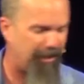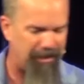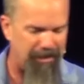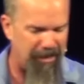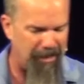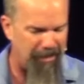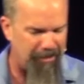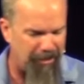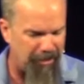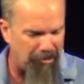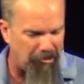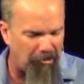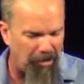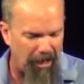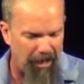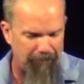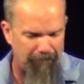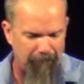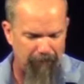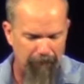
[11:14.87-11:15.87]
It's, it's
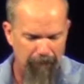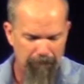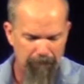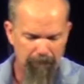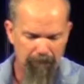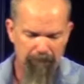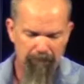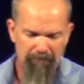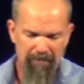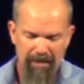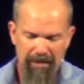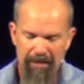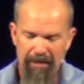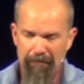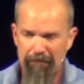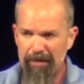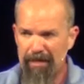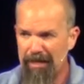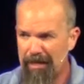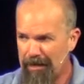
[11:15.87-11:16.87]
incredible.
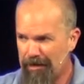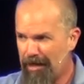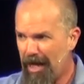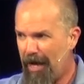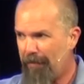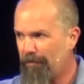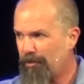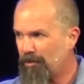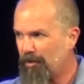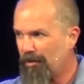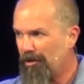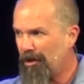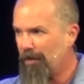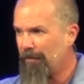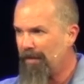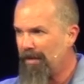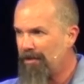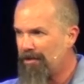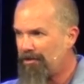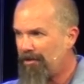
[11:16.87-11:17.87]
But the disciples were a little
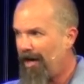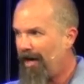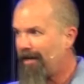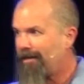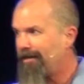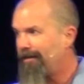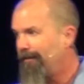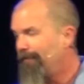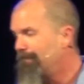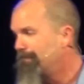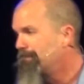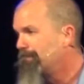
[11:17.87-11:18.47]
bit distracted.